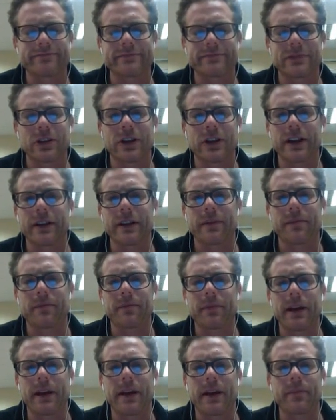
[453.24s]
All right,
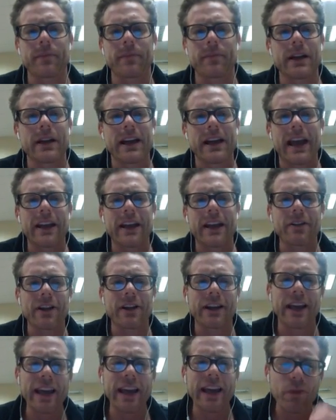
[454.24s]
bam. And you're
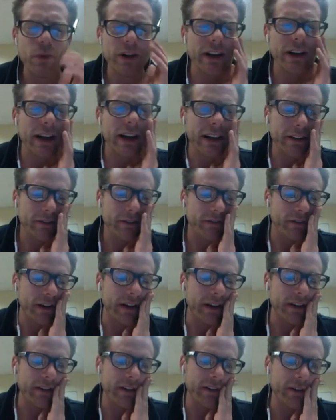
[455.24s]
like, hey, what did I,
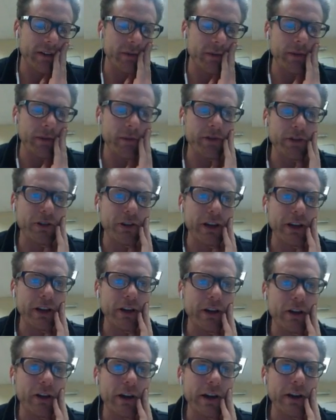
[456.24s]
and sometimes you're like,
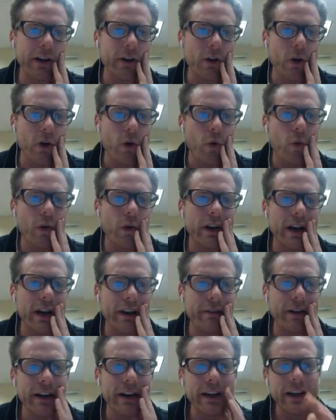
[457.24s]
all right, what did I
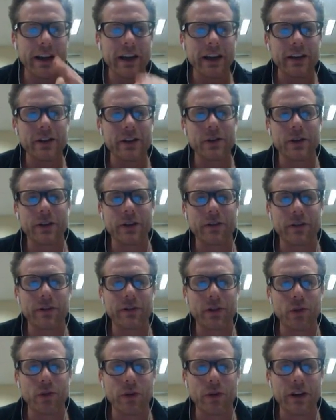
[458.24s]
write again? And you can
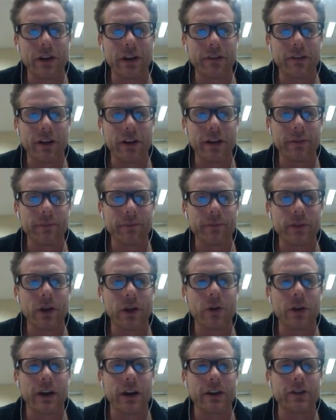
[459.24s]
review, what did I write?
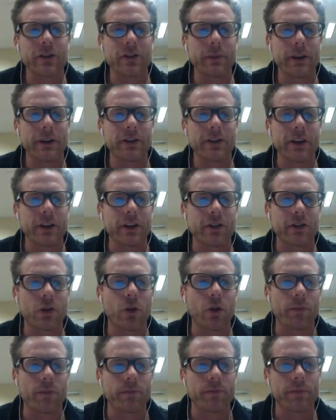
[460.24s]
Oh yeah, it just makes sense,
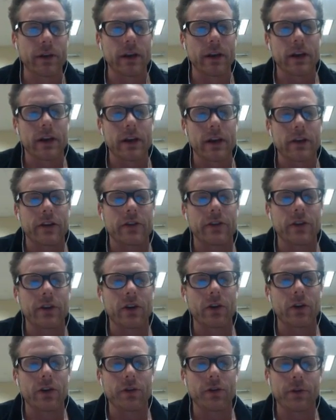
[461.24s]
cool.
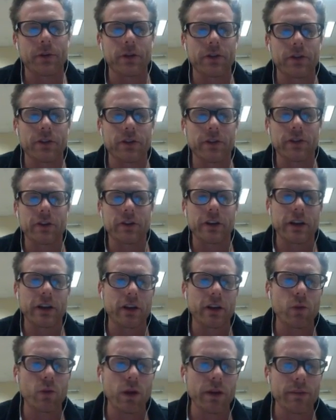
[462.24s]
So this person is going to get
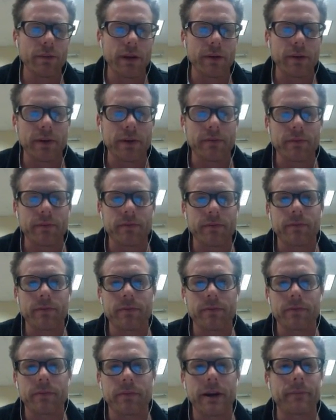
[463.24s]
a 1 maybe,
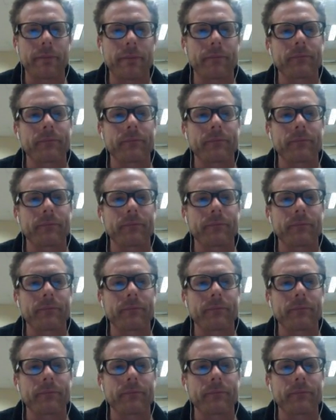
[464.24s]
bam.